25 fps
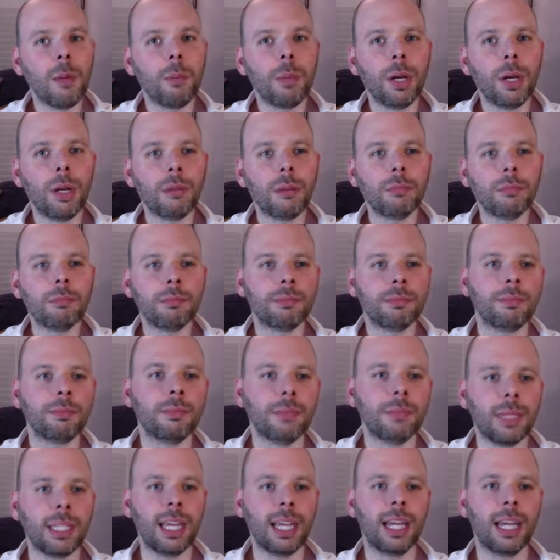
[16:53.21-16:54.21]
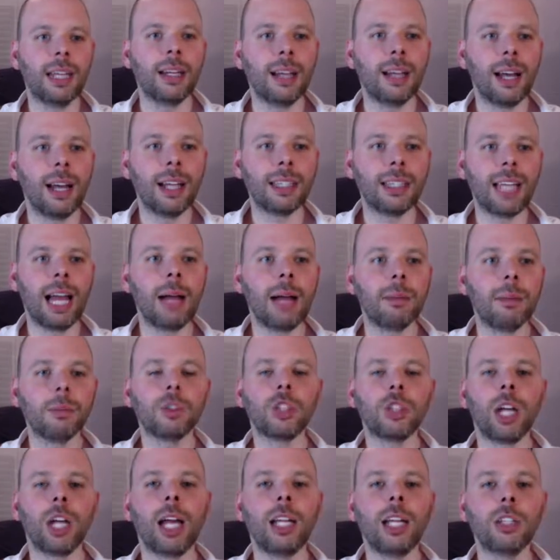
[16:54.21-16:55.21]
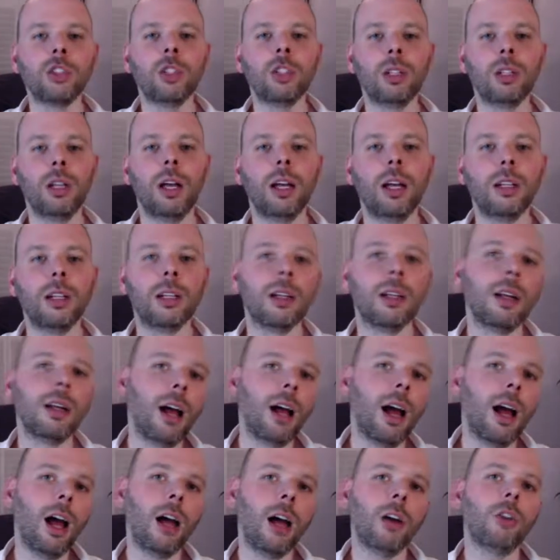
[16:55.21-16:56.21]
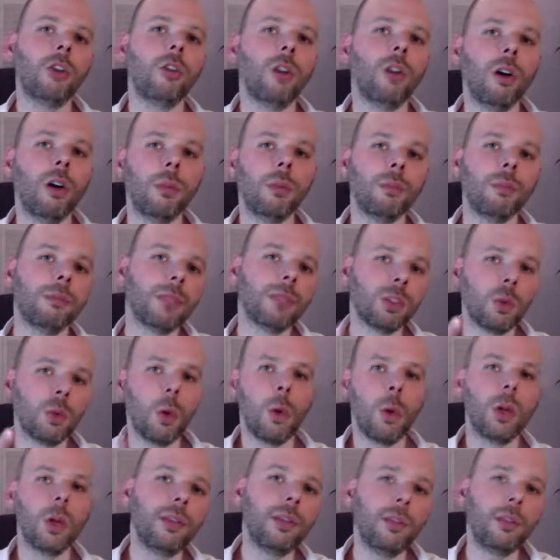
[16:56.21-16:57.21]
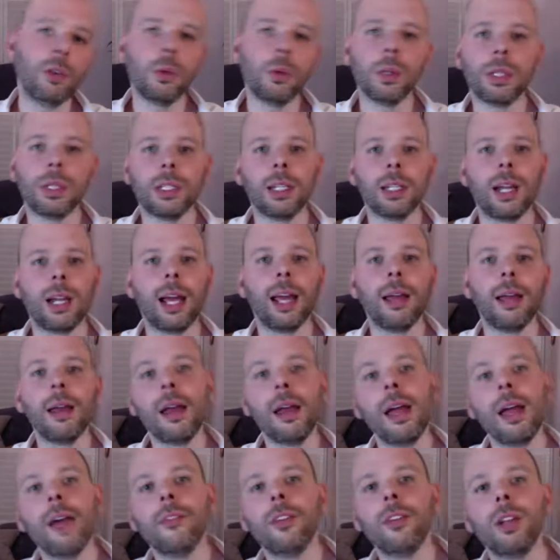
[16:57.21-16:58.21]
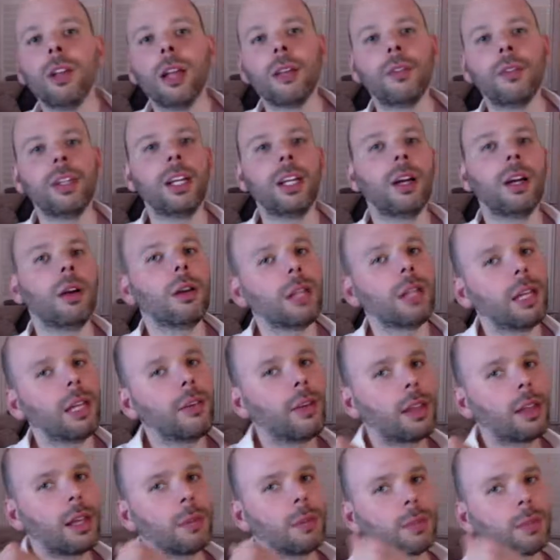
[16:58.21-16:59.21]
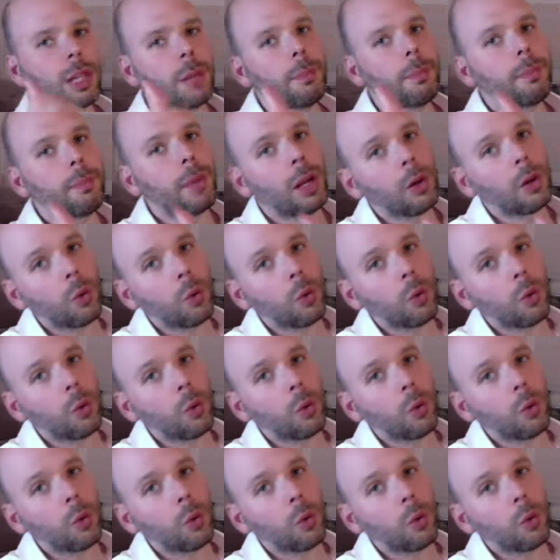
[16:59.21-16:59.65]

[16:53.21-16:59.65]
But again, adapt, change, learn, and grow. That's what I want to leave you with today. If you like the video, give it a thumbs up.